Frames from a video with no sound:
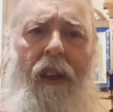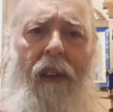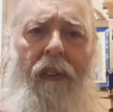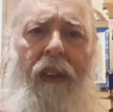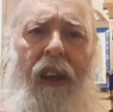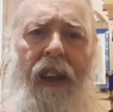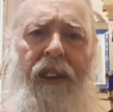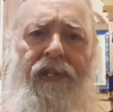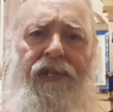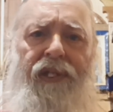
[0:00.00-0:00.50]

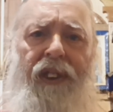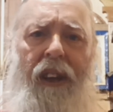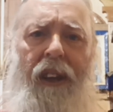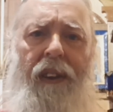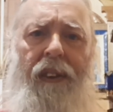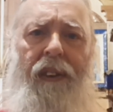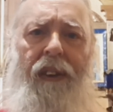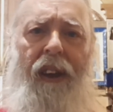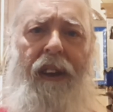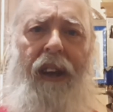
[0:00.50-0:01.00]
they
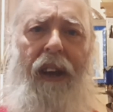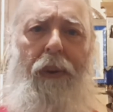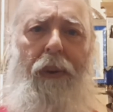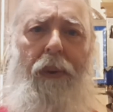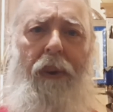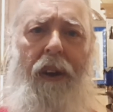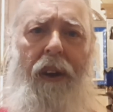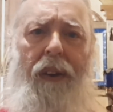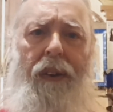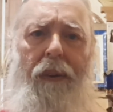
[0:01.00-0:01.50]
sin, then they
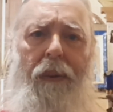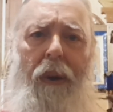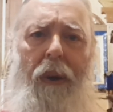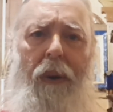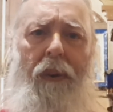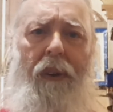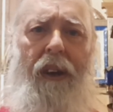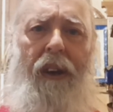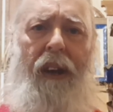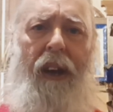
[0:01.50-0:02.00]
do it on their
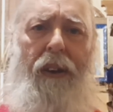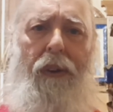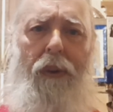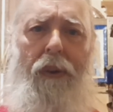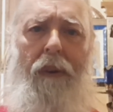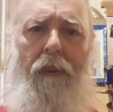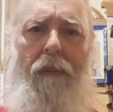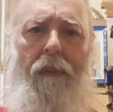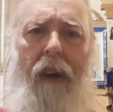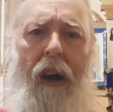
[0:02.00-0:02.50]
own, and they do
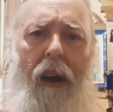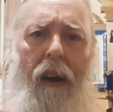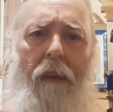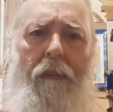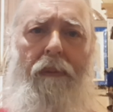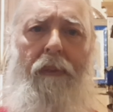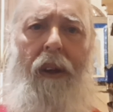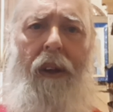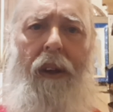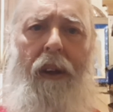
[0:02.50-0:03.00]
it
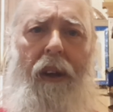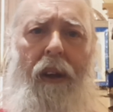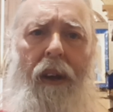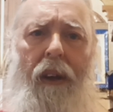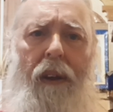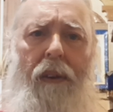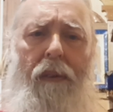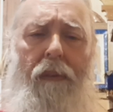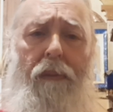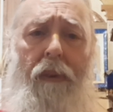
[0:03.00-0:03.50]
um,
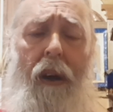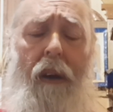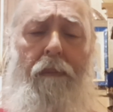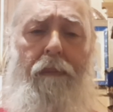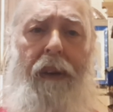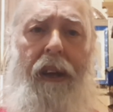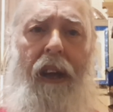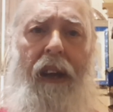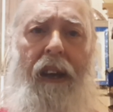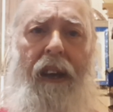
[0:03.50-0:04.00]

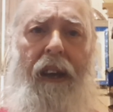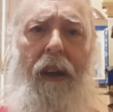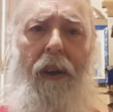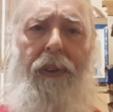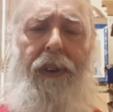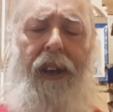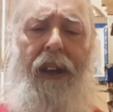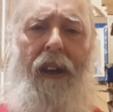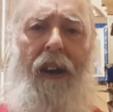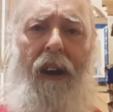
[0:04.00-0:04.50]
being
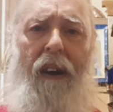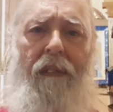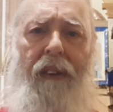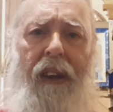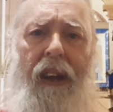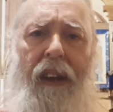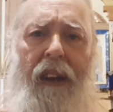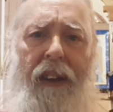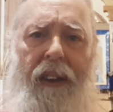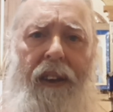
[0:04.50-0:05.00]
guilty of
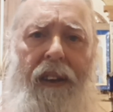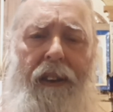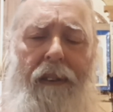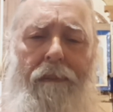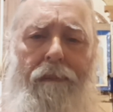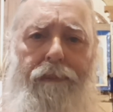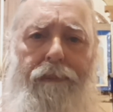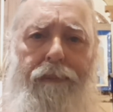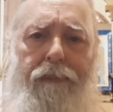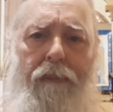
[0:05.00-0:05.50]
it.
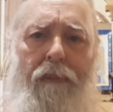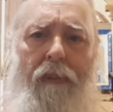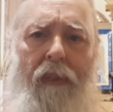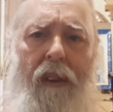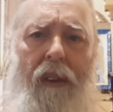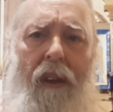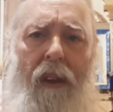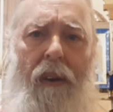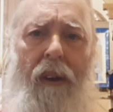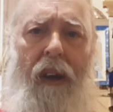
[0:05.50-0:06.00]

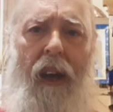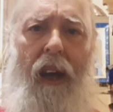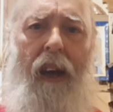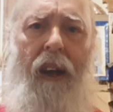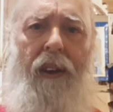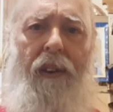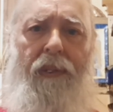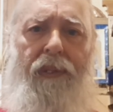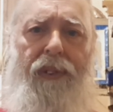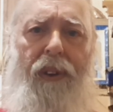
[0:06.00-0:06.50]

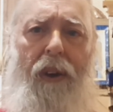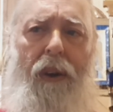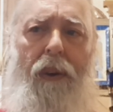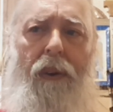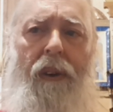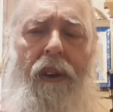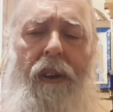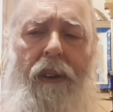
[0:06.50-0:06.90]
Okay, so